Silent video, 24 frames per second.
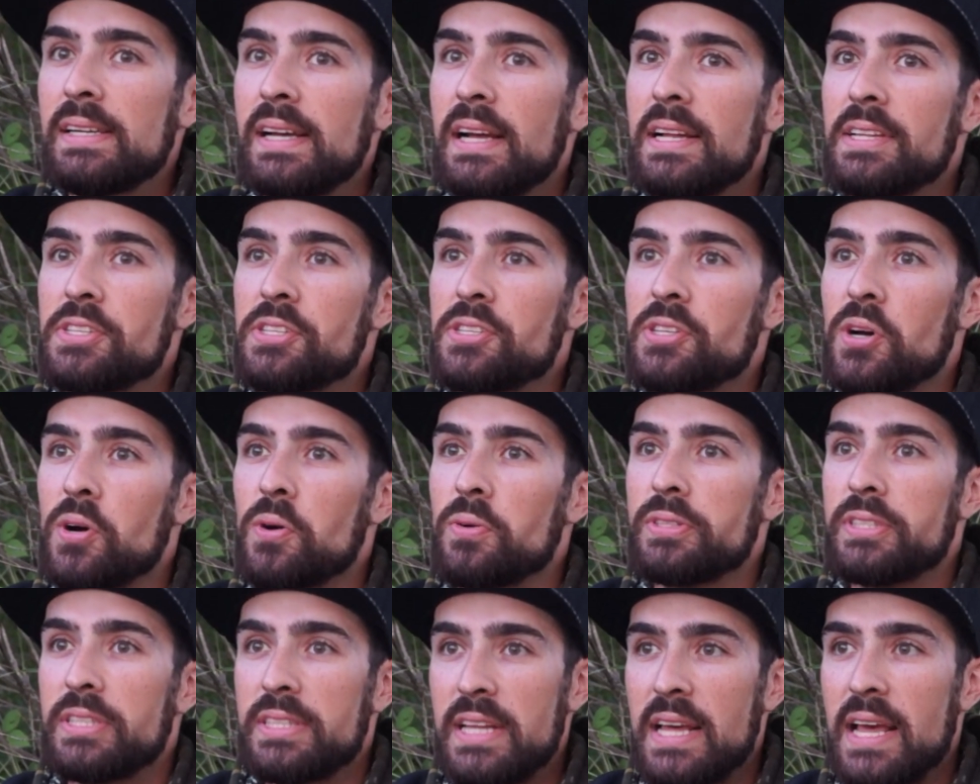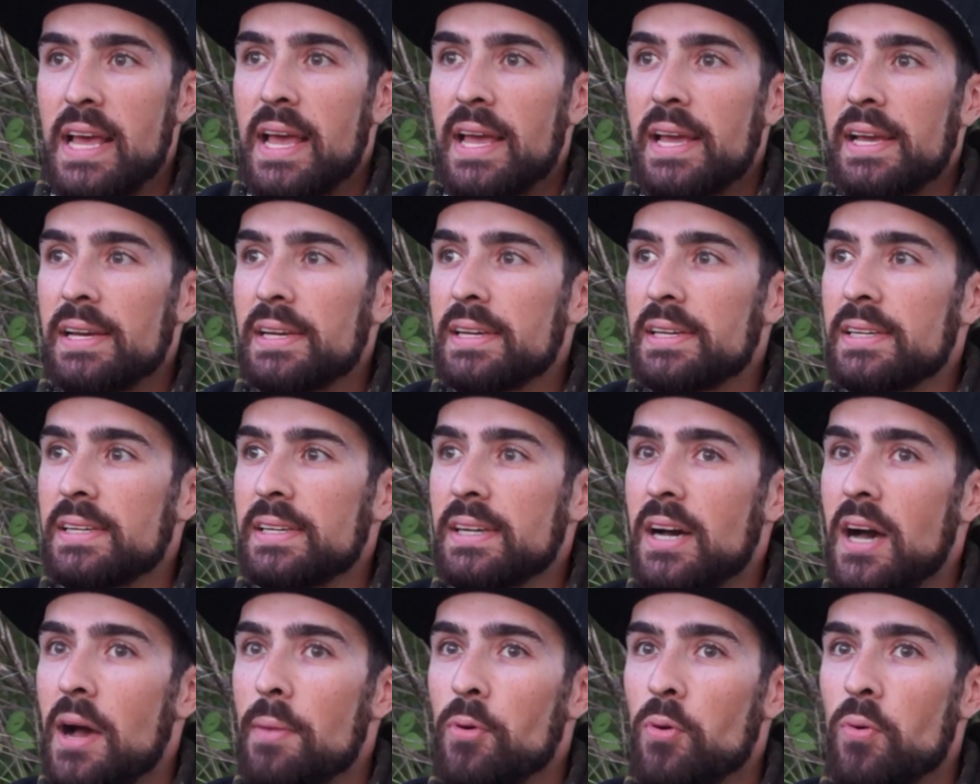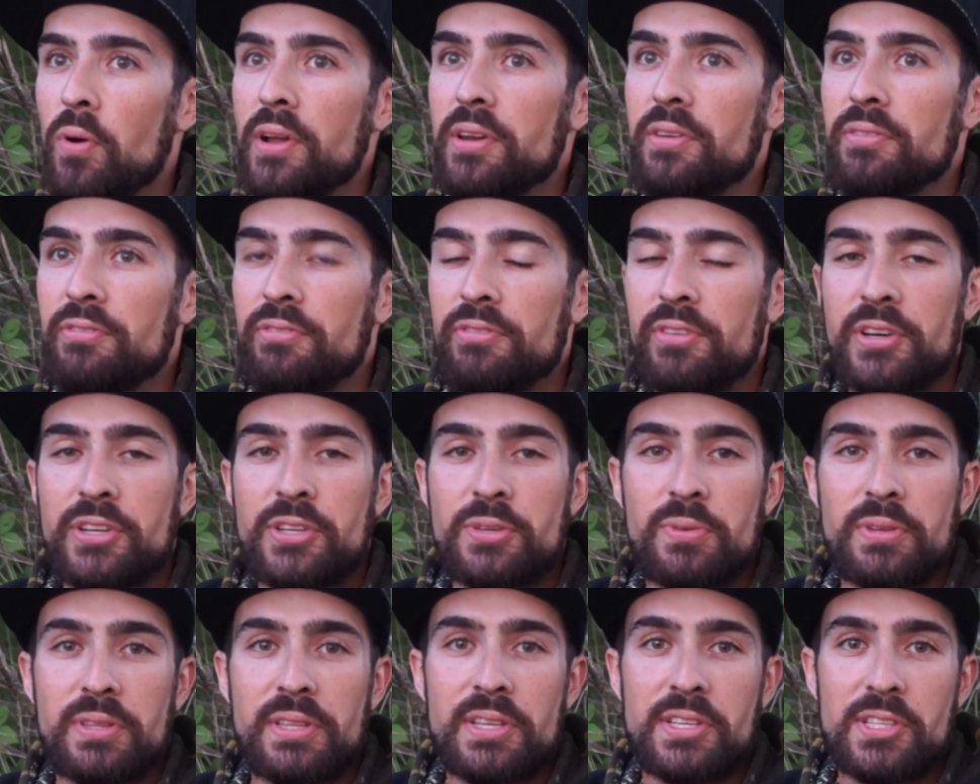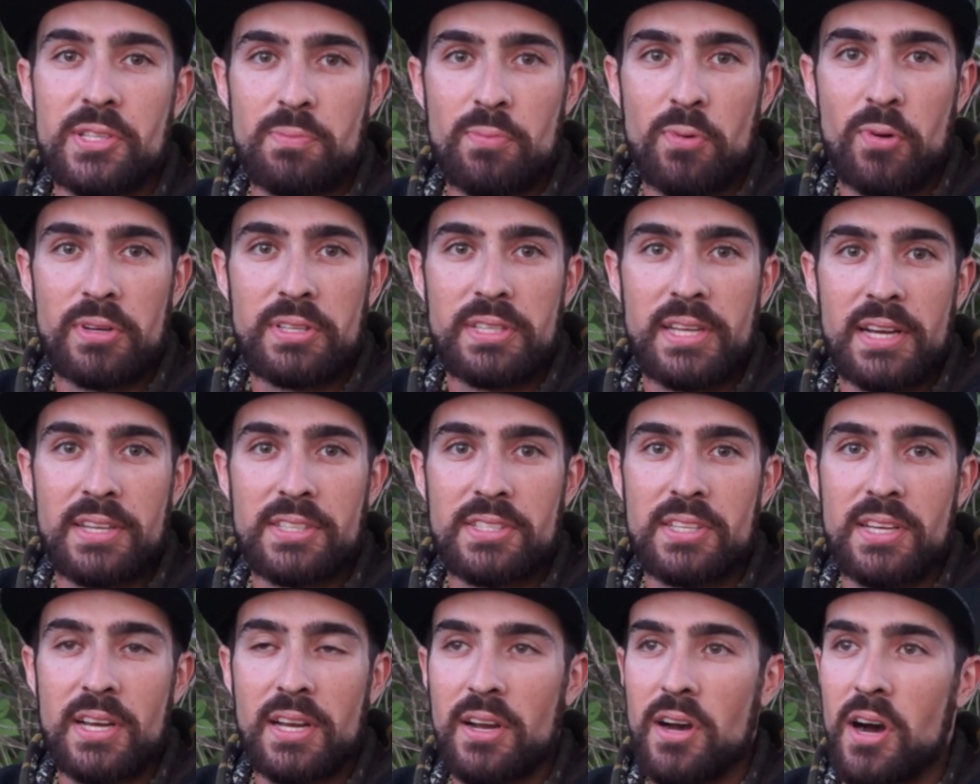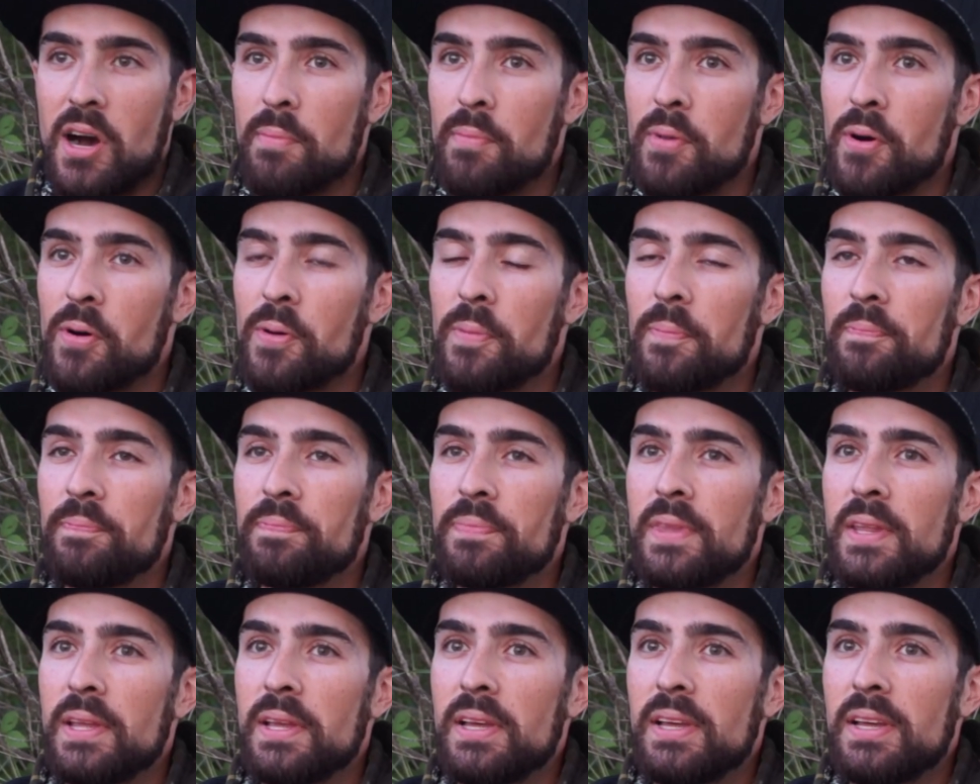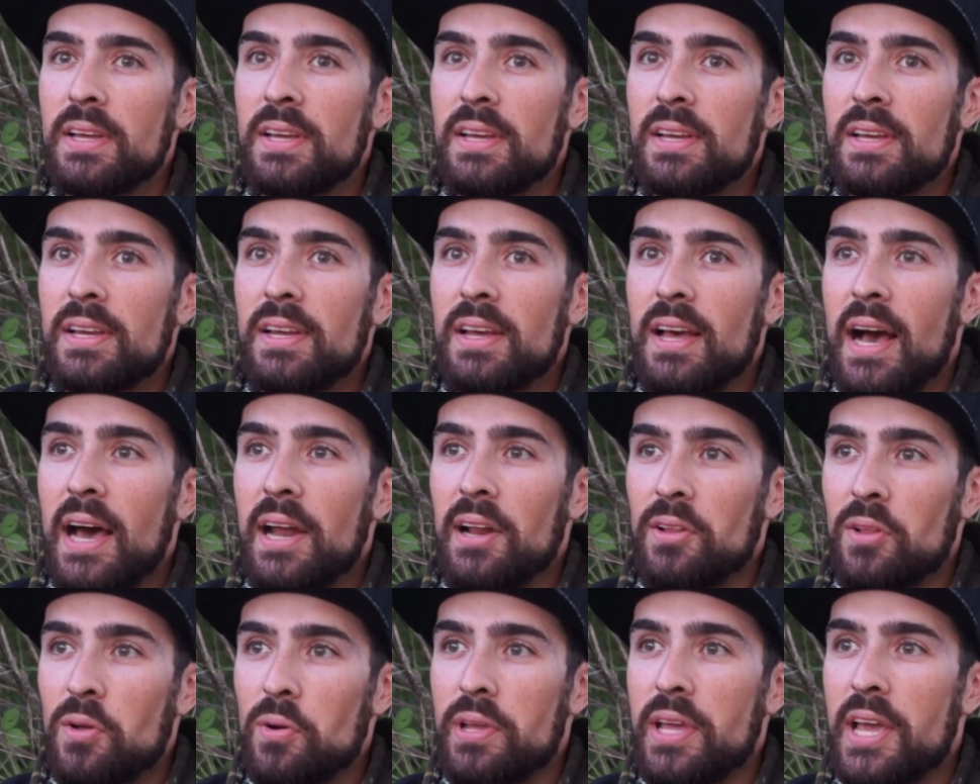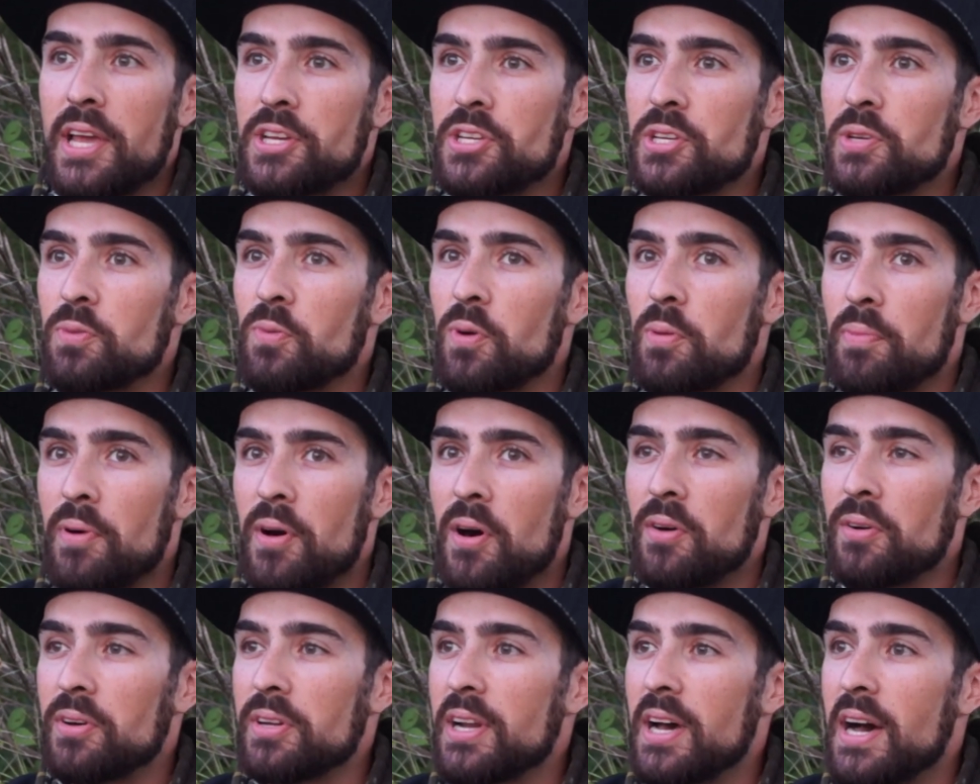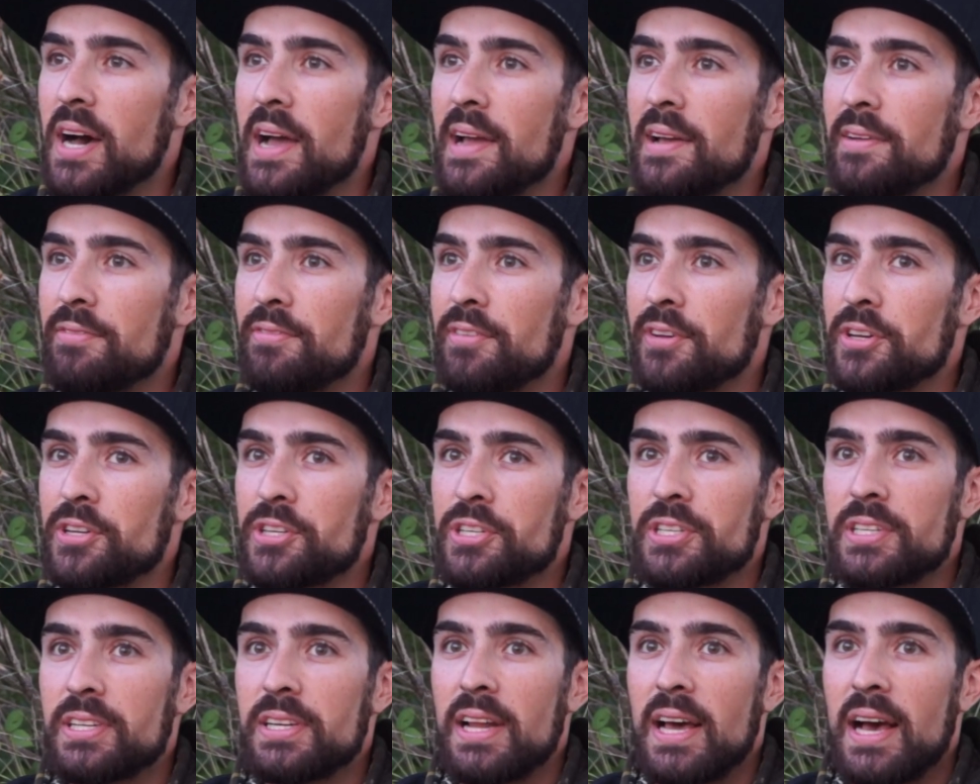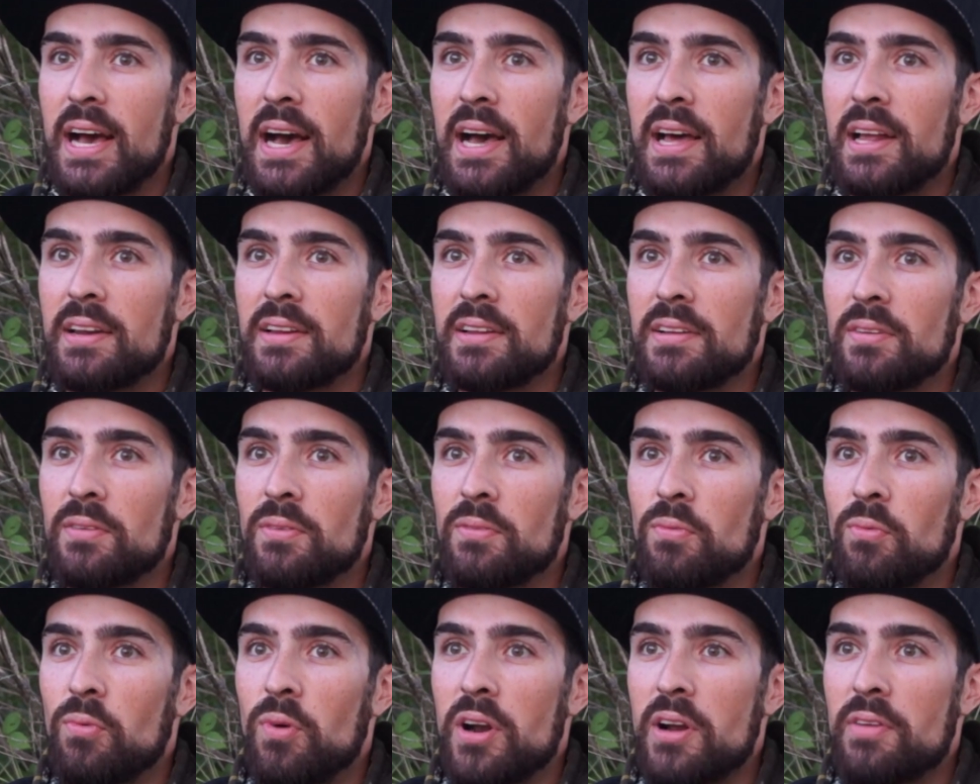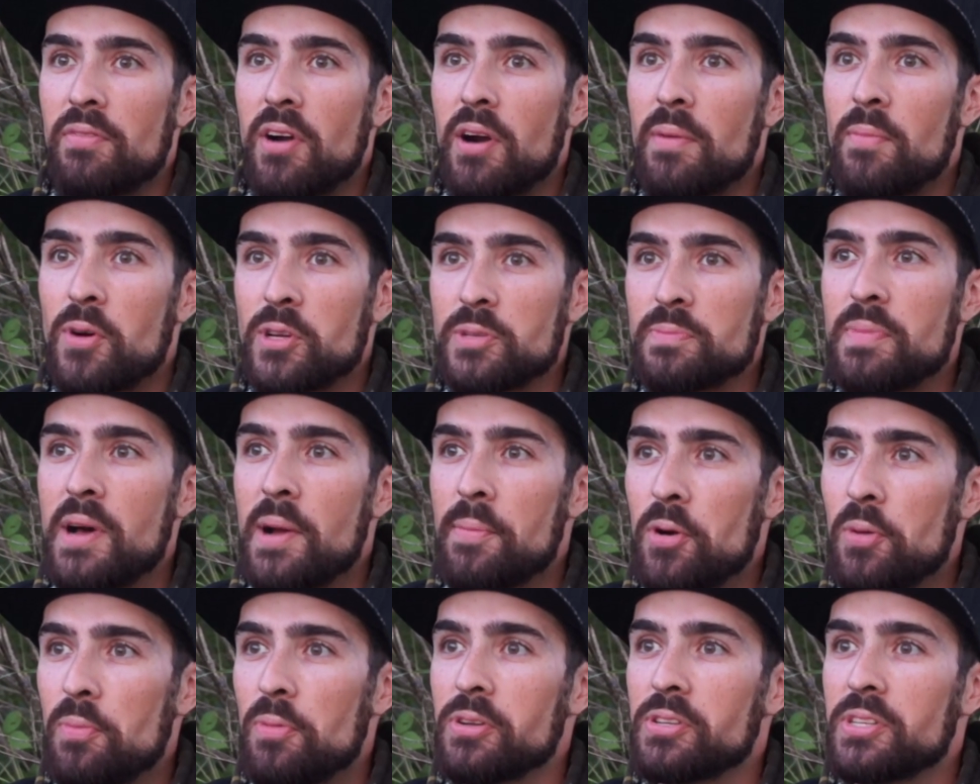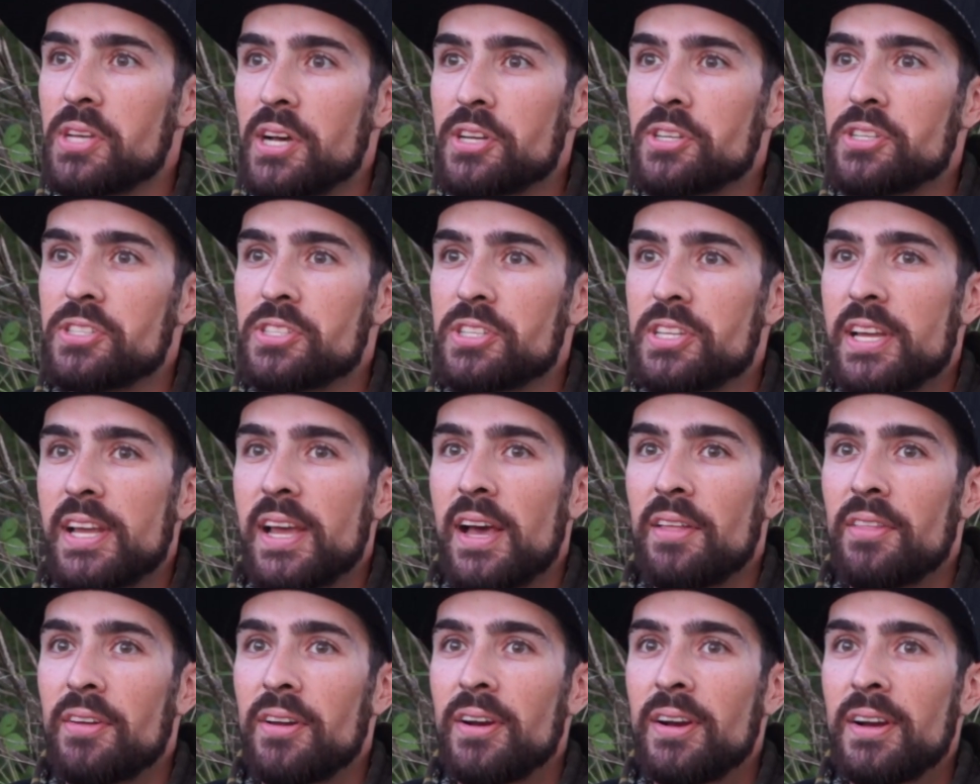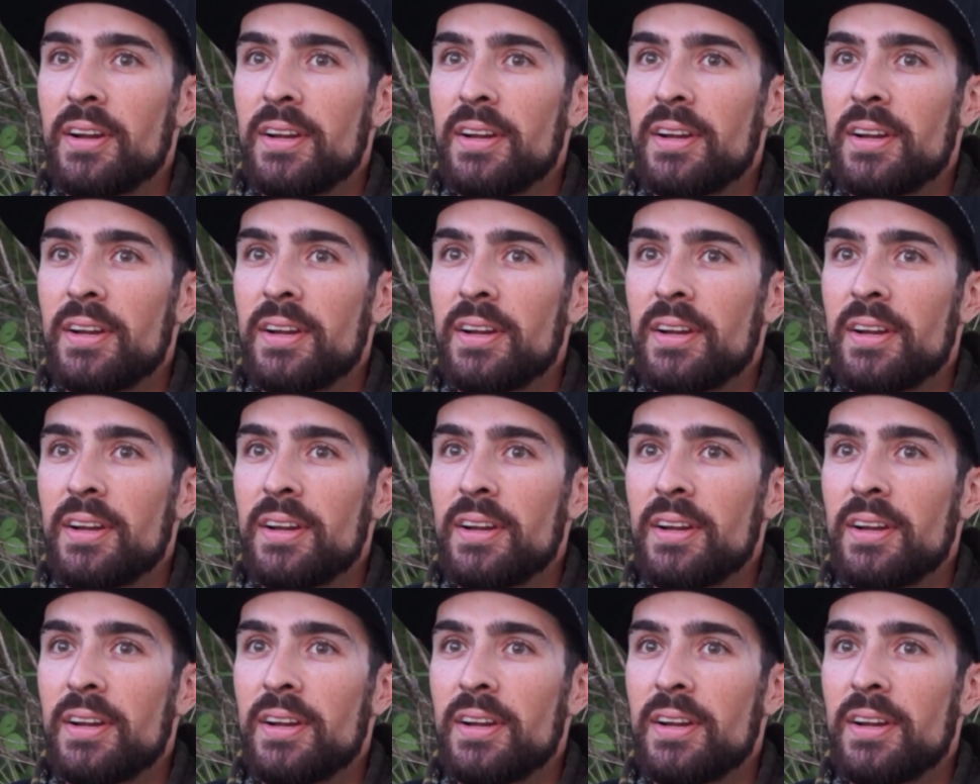And so today, I'm going to fish with this Sportex combo at a location where Paul and I fished and had one of our most memorable sessions together.